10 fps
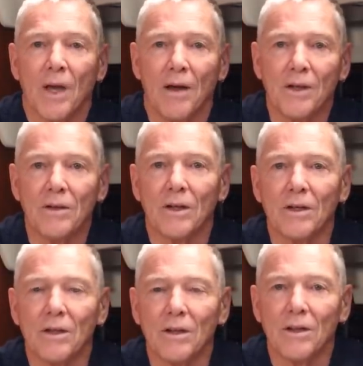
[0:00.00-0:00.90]
And then
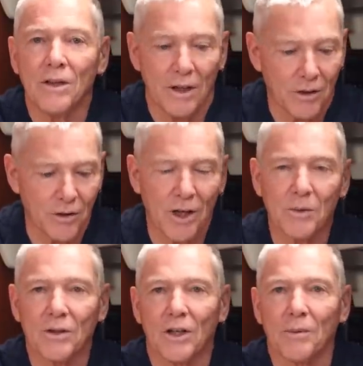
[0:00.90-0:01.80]
the other thing I
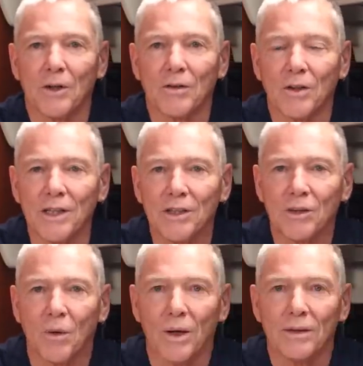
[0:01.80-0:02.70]
want to talk about is a lee
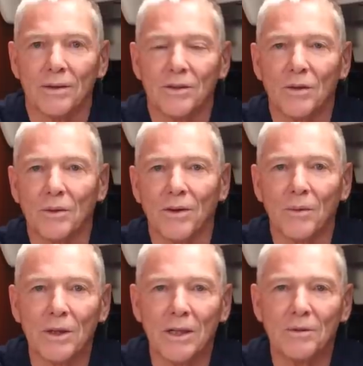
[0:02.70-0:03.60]
shore. So
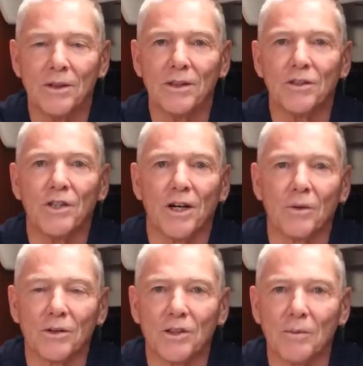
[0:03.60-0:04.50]
when it comes to these
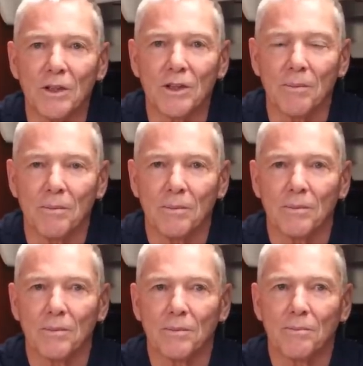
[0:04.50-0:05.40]
general seamanship
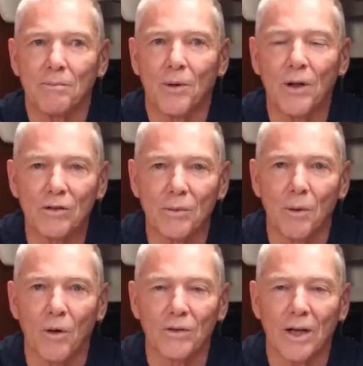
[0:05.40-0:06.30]

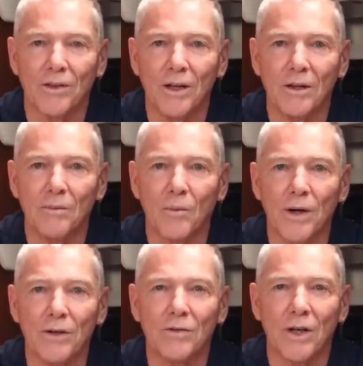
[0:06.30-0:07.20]
principles, I think
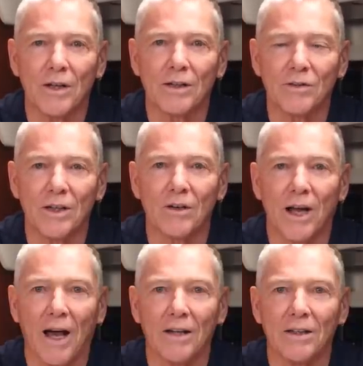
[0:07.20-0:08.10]
when you're sailing
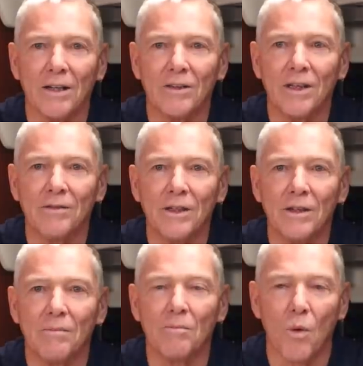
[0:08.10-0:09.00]
single-handed, it's
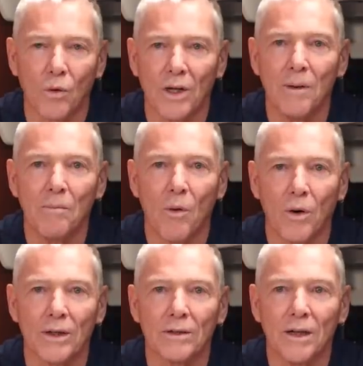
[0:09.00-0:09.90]
even more
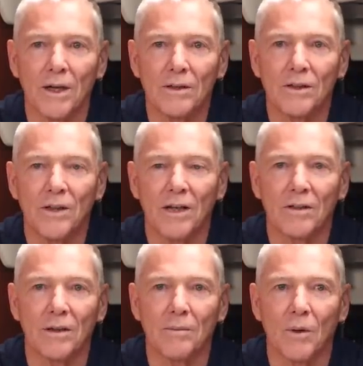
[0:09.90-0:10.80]
important to
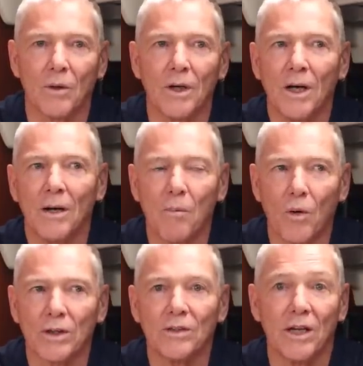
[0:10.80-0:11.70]
take them
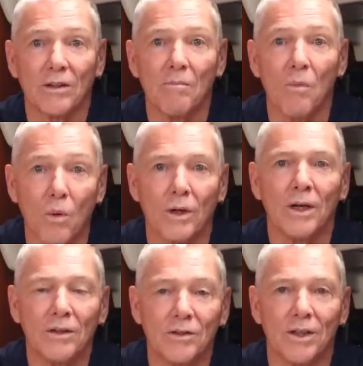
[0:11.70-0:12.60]
more
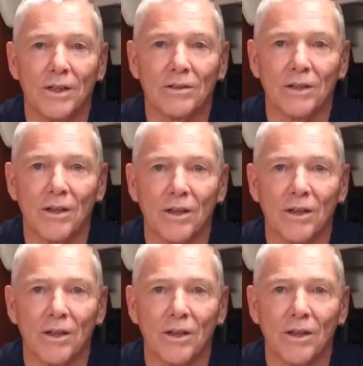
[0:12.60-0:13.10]
seriously